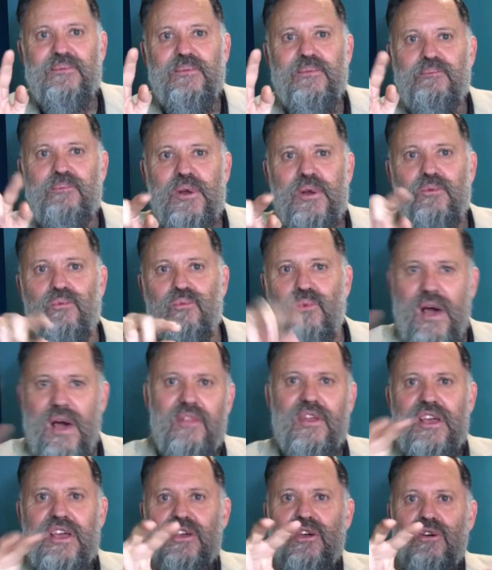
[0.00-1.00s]
But whether
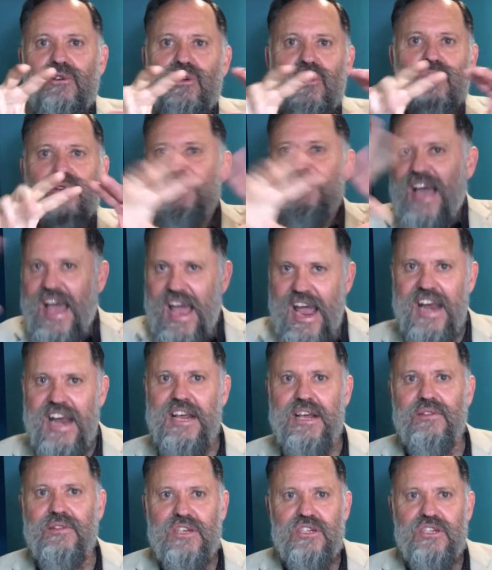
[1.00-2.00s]
you use any of these